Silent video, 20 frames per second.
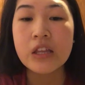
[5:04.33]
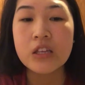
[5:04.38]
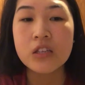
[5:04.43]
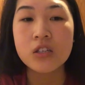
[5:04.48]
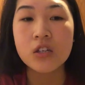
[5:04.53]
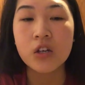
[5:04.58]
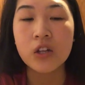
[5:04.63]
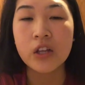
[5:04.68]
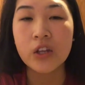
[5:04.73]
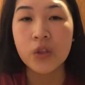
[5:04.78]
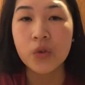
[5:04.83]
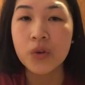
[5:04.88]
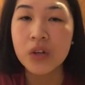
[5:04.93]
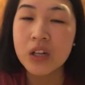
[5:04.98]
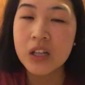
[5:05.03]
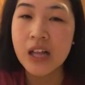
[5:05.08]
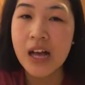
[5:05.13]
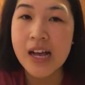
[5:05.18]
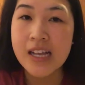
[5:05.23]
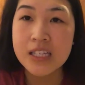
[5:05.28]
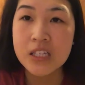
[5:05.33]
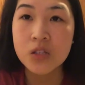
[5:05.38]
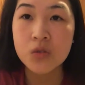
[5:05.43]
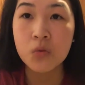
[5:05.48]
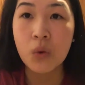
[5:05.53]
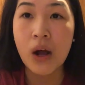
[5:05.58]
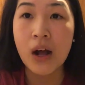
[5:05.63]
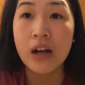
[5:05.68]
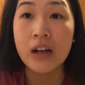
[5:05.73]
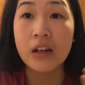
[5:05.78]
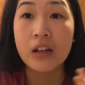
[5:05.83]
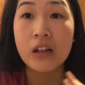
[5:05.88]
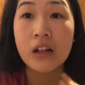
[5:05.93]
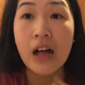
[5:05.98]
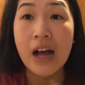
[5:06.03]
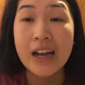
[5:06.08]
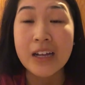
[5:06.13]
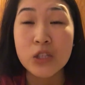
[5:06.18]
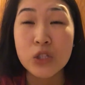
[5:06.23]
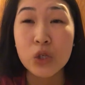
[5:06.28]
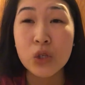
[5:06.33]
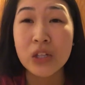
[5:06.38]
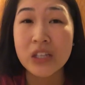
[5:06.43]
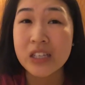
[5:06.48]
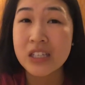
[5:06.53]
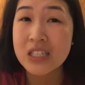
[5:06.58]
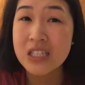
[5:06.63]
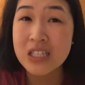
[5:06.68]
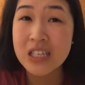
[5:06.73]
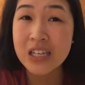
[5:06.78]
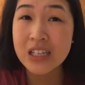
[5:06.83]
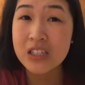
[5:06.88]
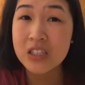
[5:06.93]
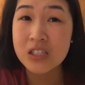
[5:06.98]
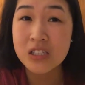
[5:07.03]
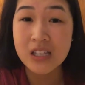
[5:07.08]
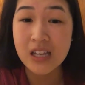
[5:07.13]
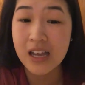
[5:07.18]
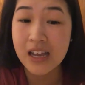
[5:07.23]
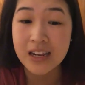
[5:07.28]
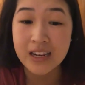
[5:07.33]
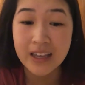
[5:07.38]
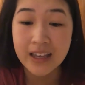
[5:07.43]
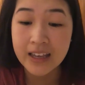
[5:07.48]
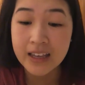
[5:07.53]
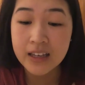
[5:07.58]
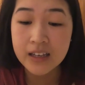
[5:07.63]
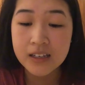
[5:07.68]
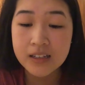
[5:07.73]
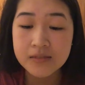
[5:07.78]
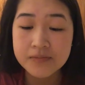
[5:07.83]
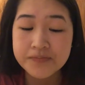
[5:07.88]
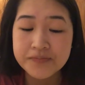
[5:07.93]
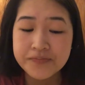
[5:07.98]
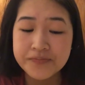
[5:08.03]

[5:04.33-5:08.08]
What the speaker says: they took like 3 classes while I took like 6 and 8.